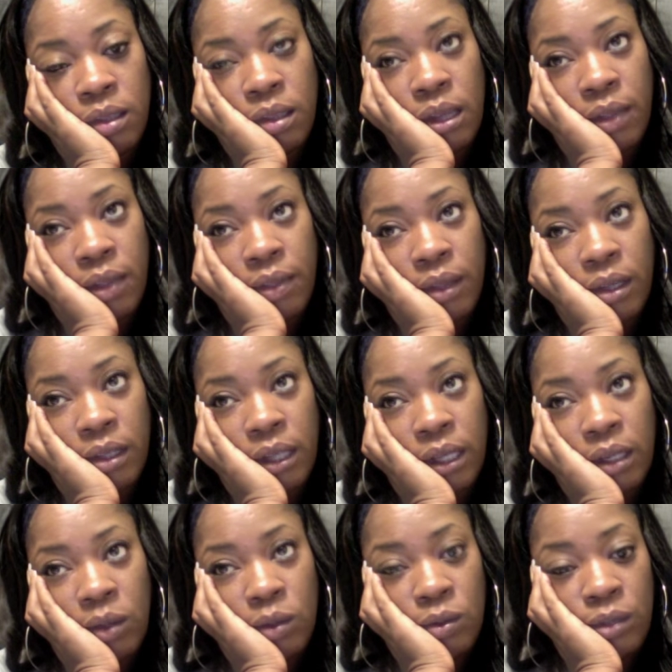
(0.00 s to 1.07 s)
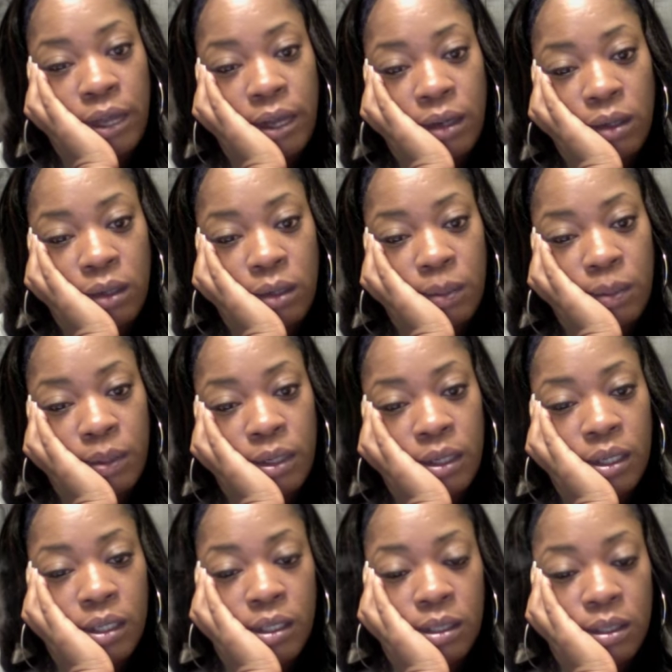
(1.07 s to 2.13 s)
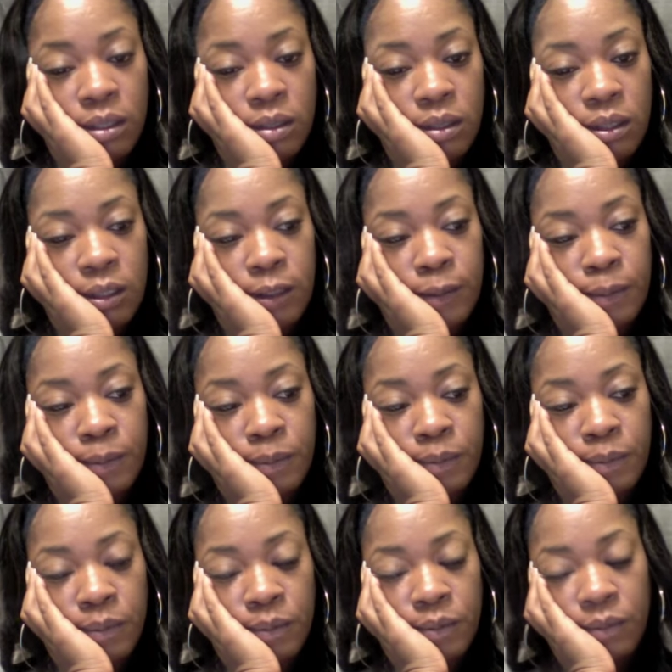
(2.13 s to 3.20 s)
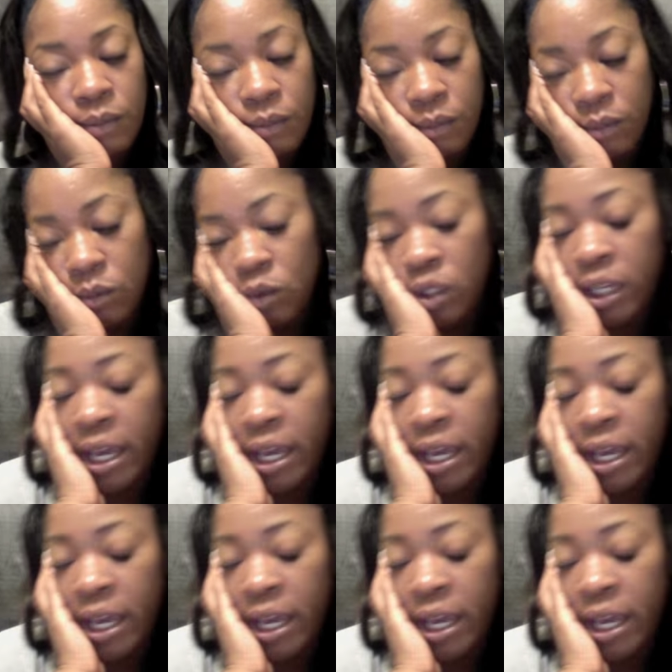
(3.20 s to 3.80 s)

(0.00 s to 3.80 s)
I think they lose out on because um, when you